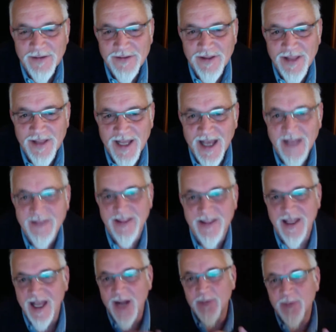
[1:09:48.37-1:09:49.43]
So the
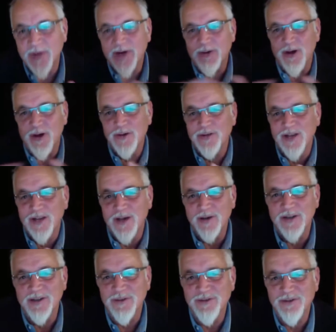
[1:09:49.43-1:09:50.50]
yellow brick road's going to
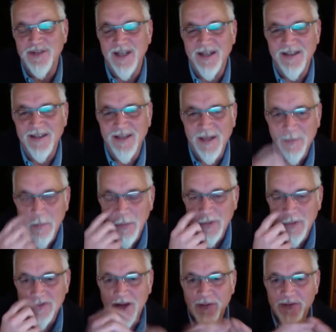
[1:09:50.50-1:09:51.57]
New Zealand, and Prince
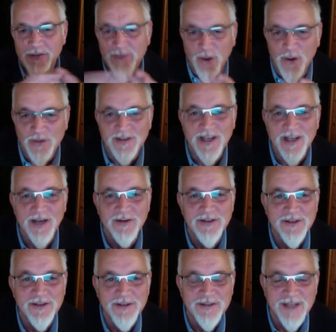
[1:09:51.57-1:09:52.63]
Harry's dogs are going to
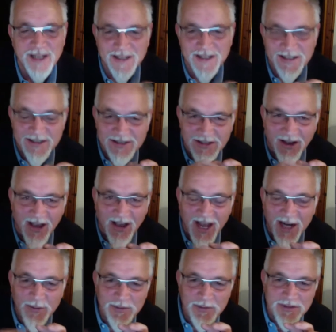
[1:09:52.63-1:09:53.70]
New Zealand, and Diana
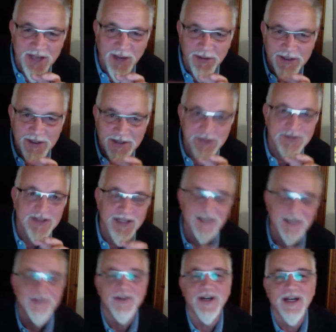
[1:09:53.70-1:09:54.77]
was going to New Zealand,
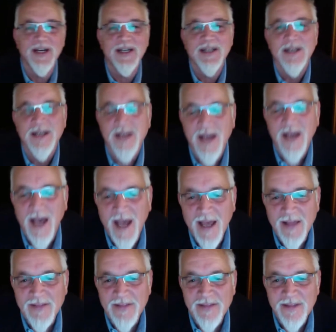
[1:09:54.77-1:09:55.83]
right?
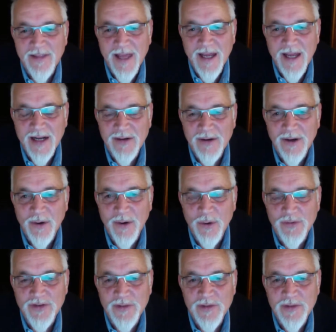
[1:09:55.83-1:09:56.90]
And that all
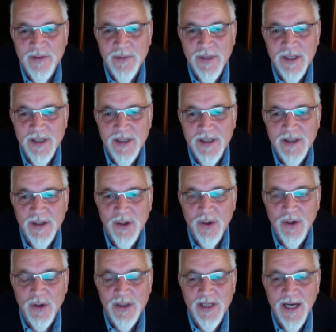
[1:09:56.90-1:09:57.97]
seems to be
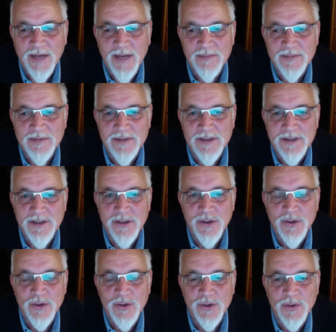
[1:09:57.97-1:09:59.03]
hooked up
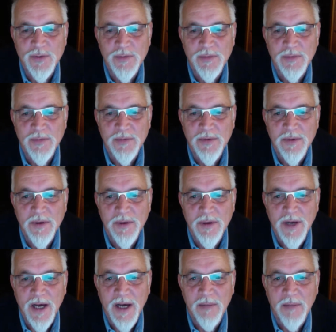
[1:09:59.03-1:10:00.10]
to
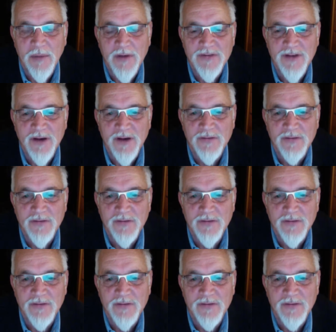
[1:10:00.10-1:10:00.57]
myself.